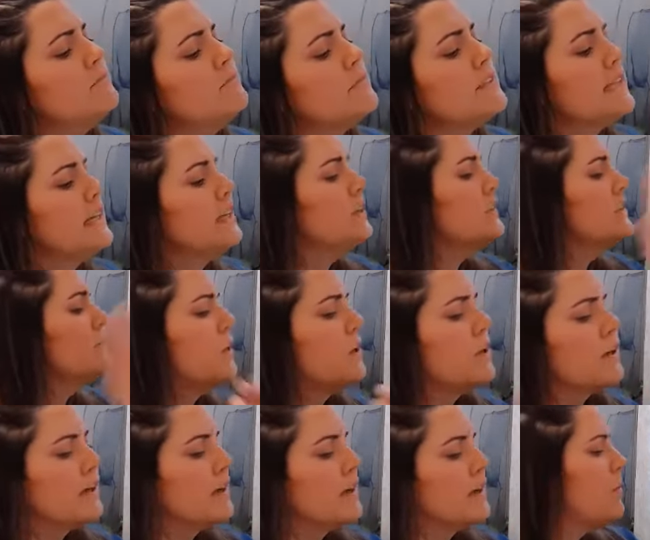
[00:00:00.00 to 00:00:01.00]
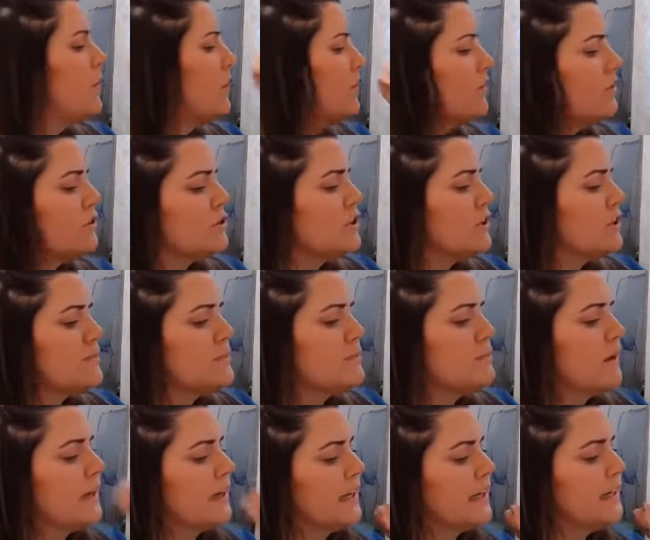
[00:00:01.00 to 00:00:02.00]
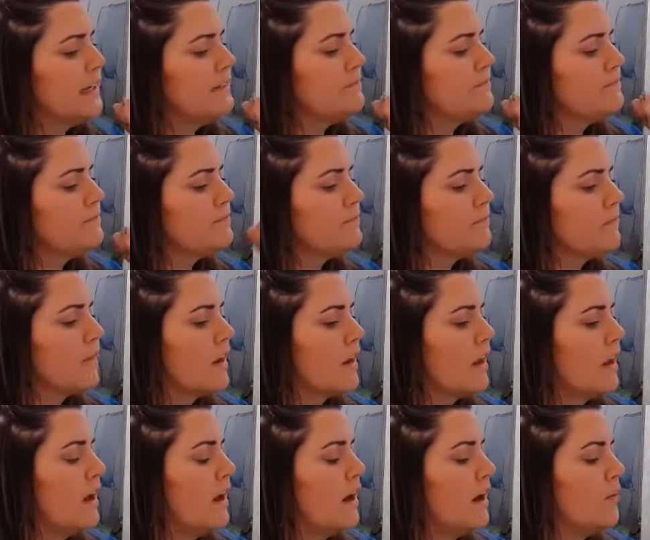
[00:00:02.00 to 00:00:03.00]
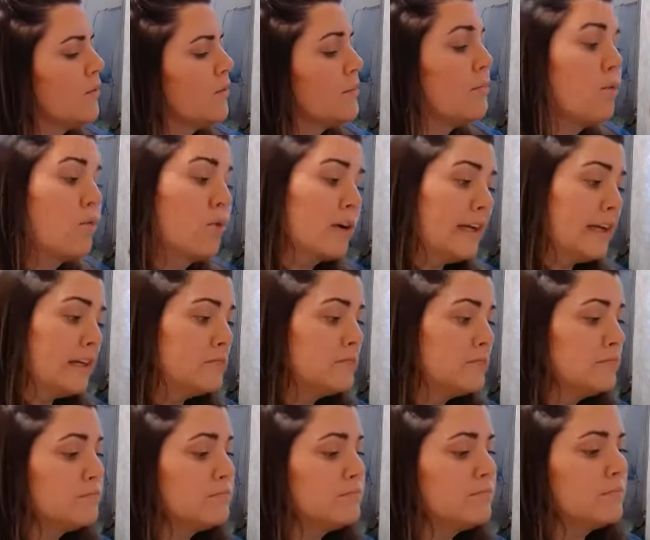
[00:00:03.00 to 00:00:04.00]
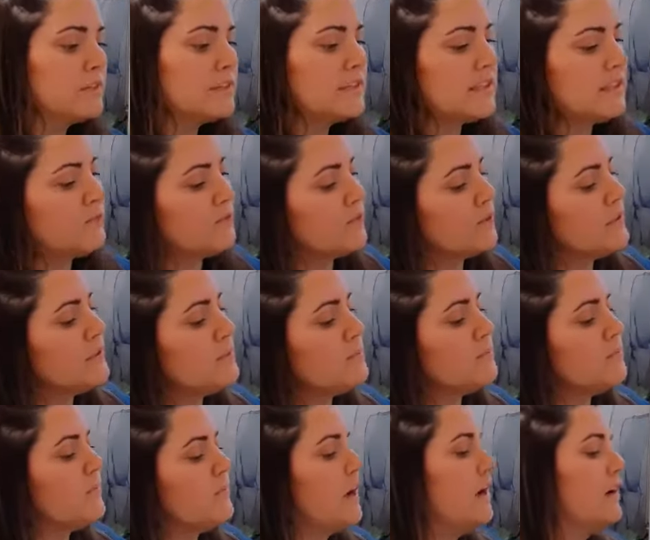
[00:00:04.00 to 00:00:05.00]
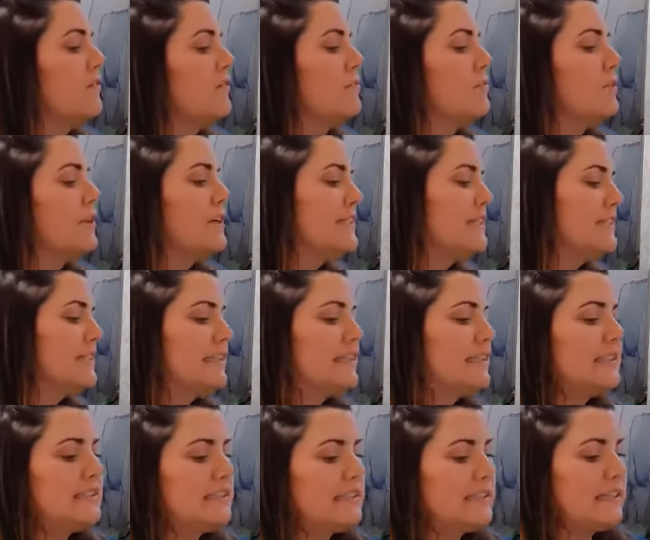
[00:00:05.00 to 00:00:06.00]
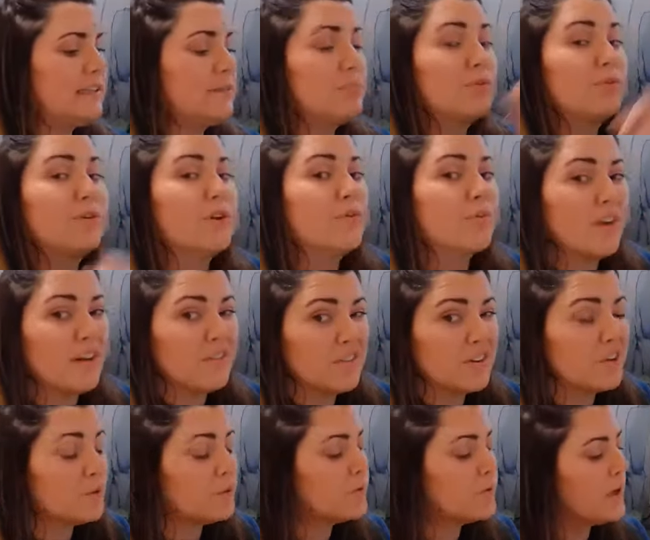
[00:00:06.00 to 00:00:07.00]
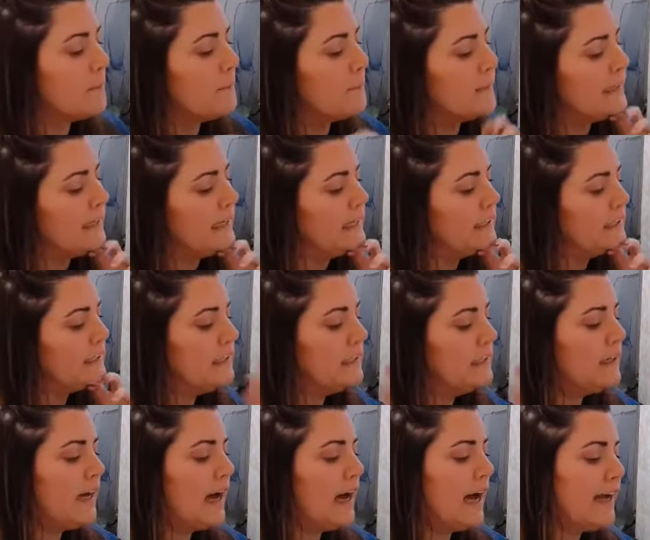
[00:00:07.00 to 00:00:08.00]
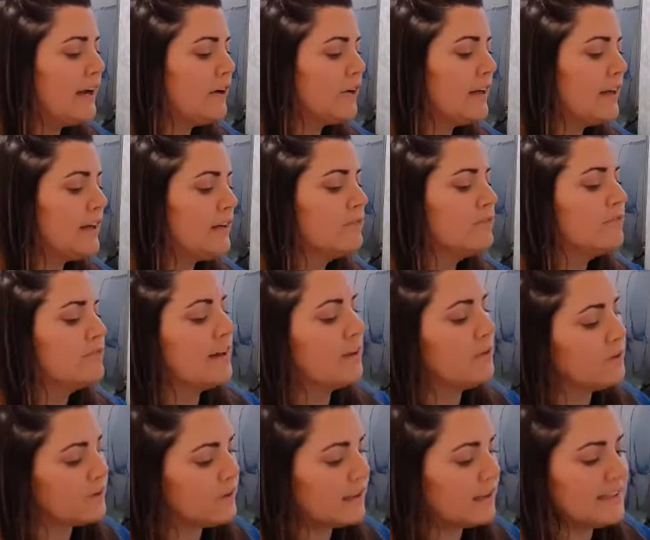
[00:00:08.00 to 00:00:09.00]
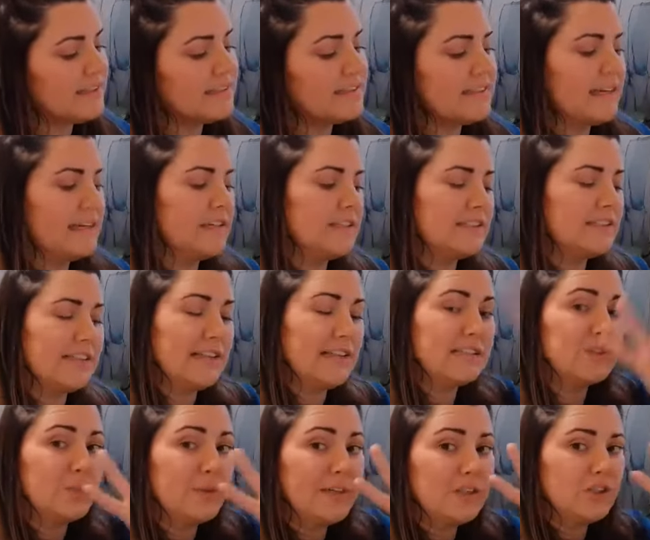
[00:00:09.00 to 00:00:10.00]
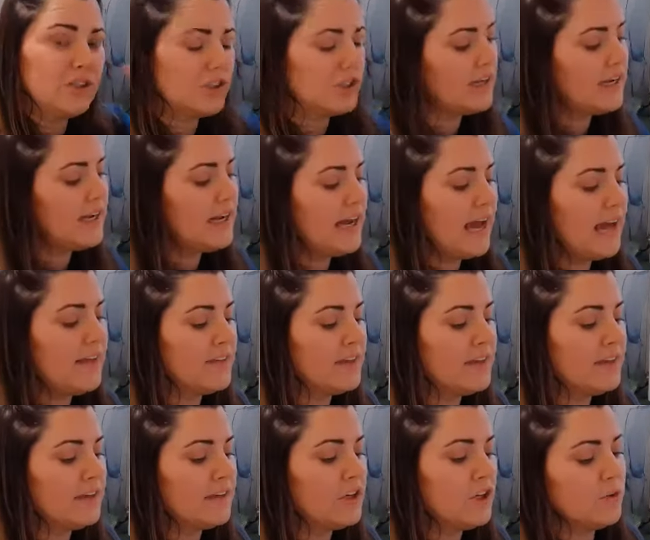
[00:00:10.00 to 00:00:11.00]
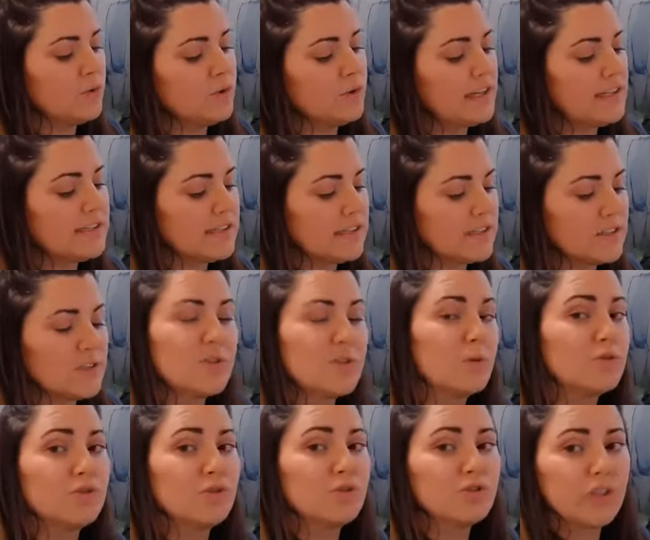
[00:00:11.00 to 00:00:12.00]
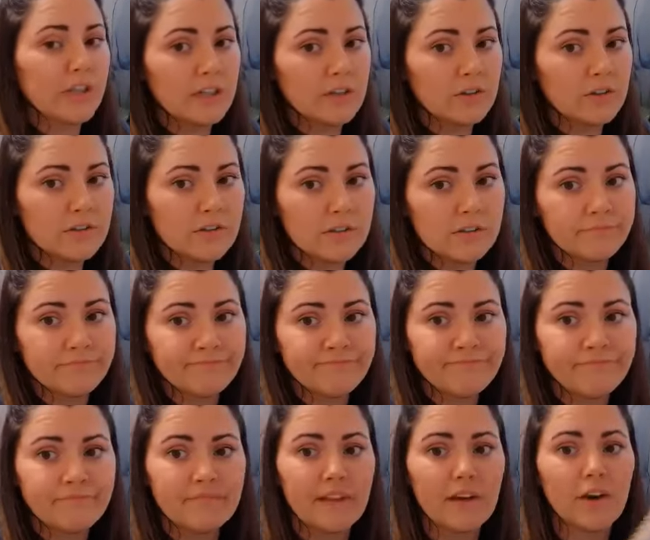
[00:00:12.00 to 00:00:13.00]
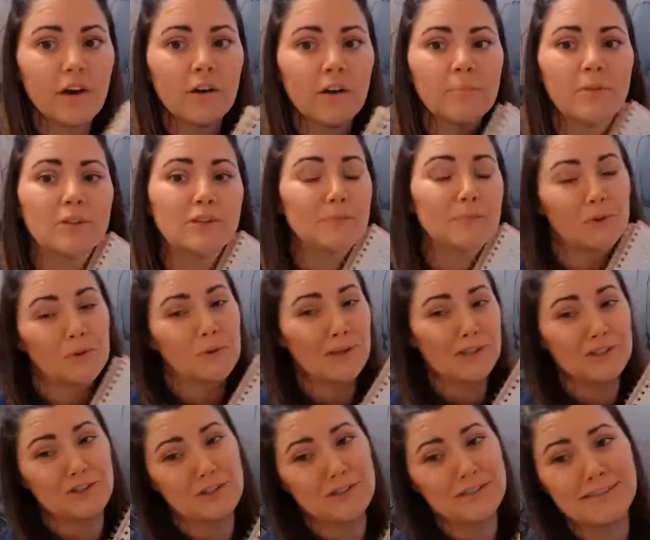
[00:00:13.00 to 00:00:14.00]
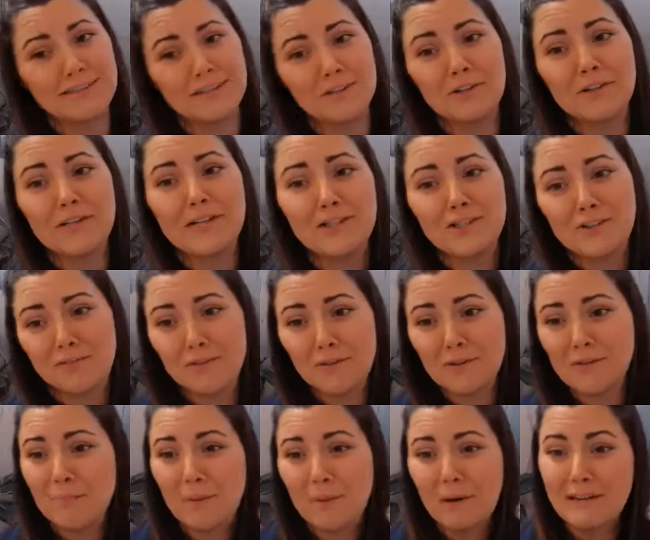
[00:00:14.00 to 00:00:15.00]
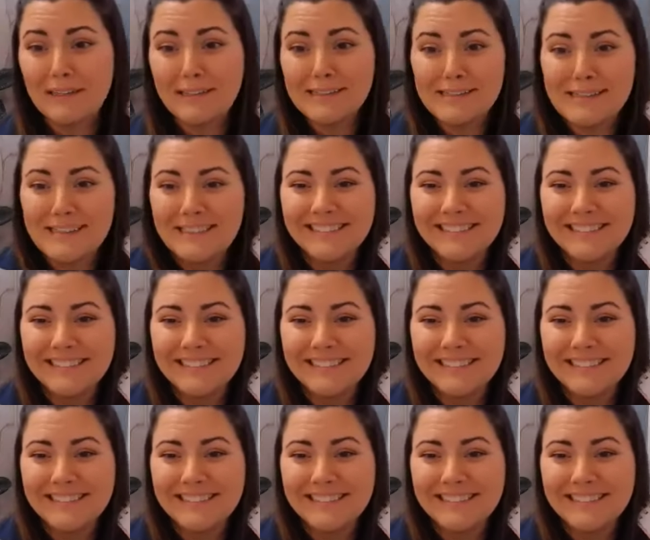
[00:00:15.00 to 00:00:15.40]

sales, marketing, partnerships bucket, uh, reporting, difference of pre seed, seed, pre revenue company, hiring, founder led sales that switch, and then utilizing social channels. There are multiple questions under each of those buckets.